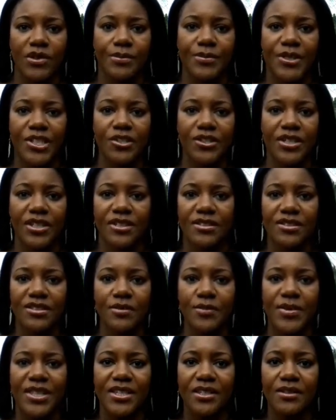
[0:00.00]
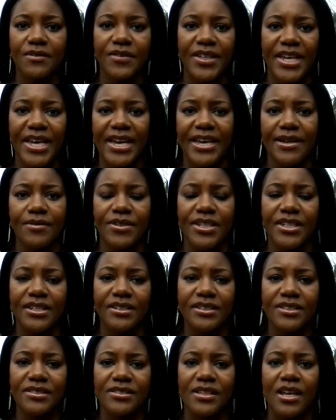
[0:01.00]
I'll be looking at some of the other
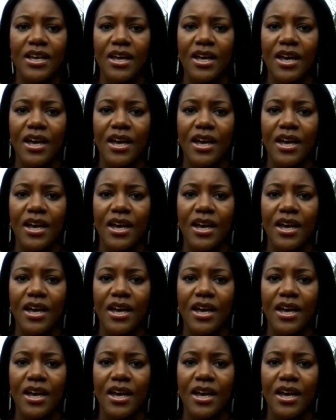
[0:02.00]
areas.